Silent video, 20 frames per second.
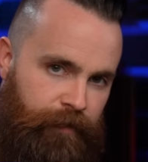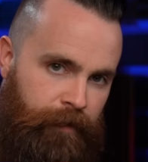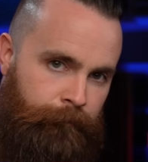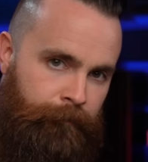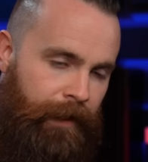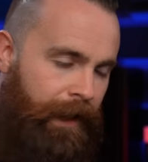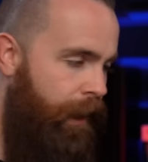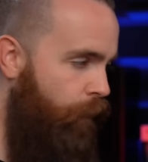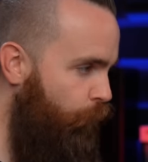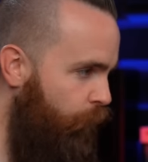
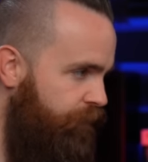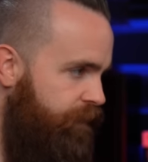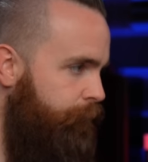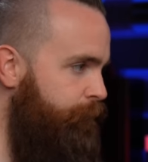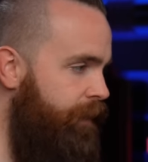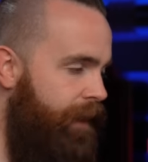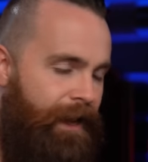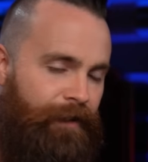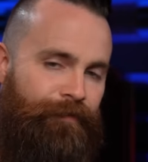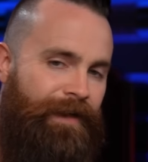them. I want them
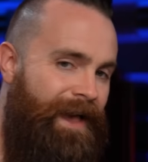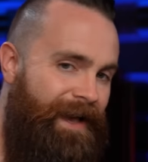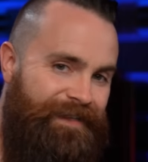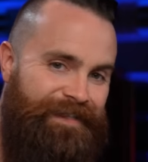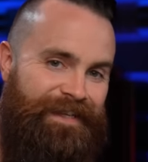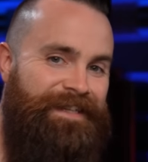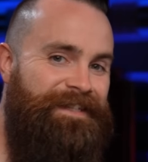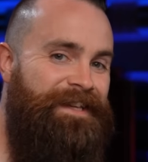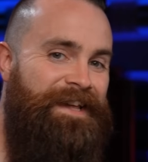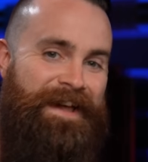to have
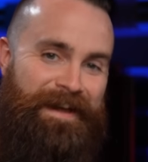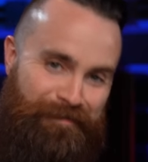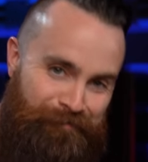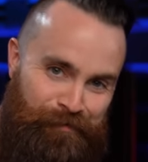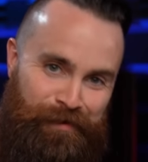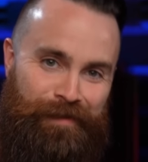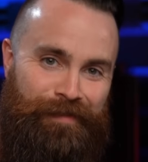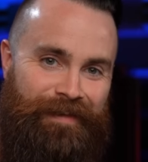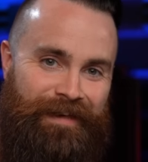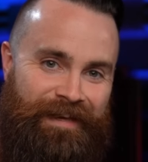access to
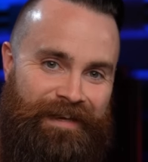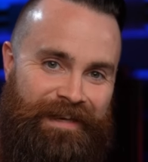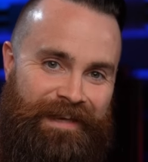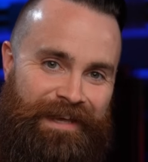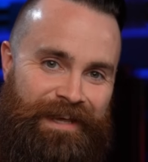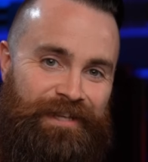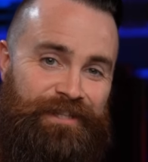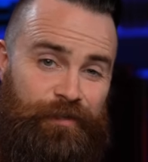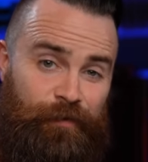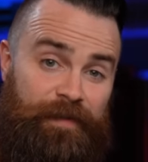everything.
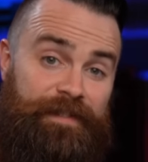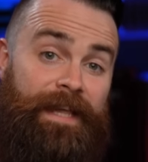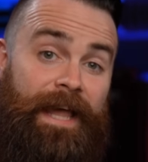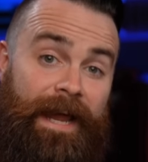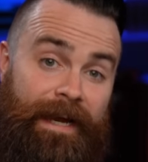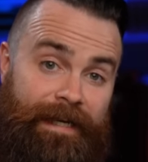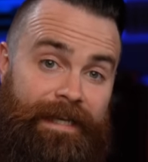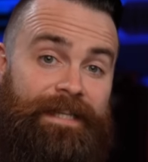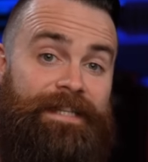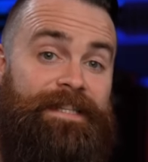So let's
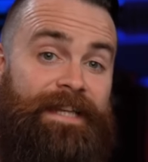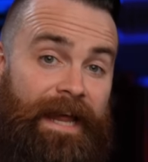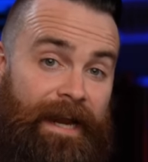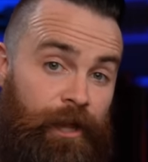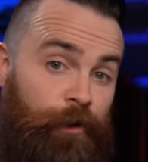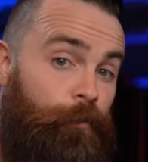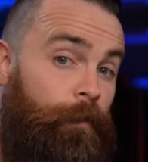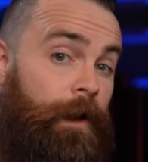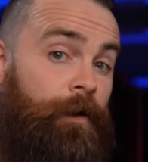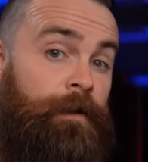add a
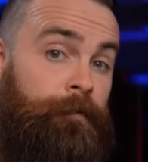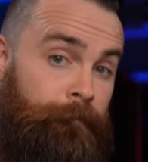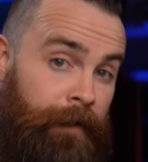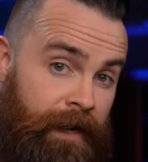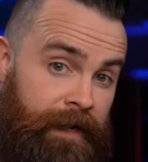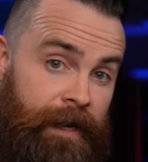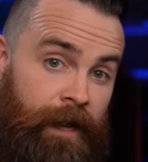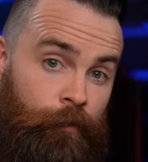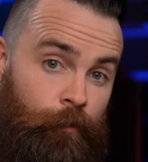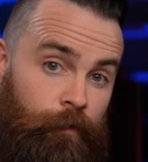static route in my
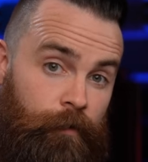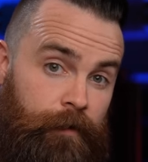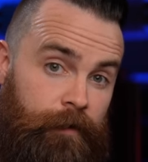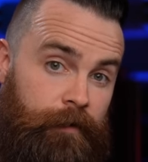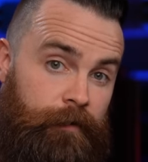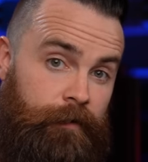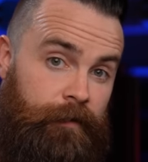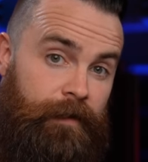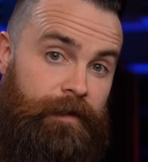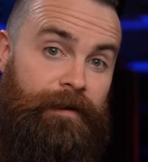network,
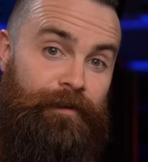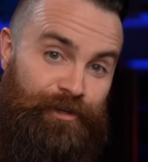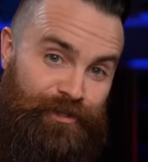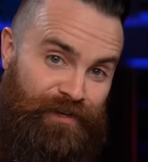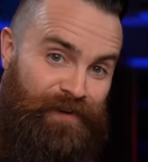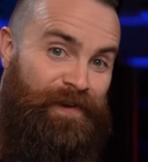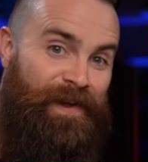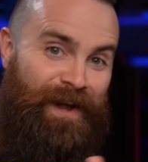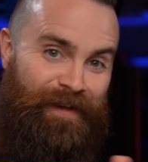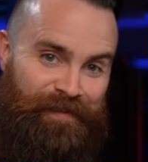and I'll
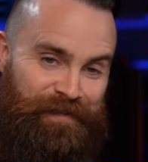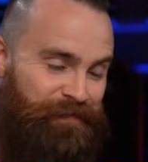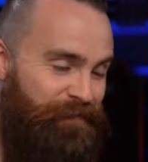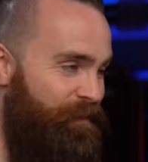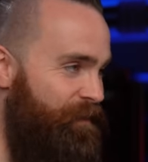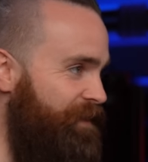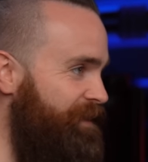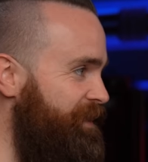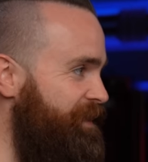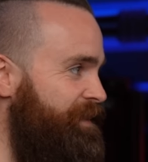show you how this
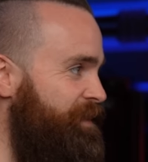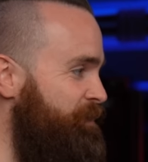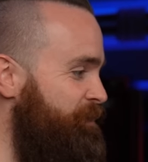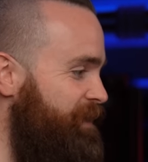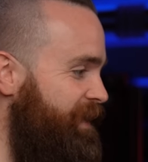works. It's so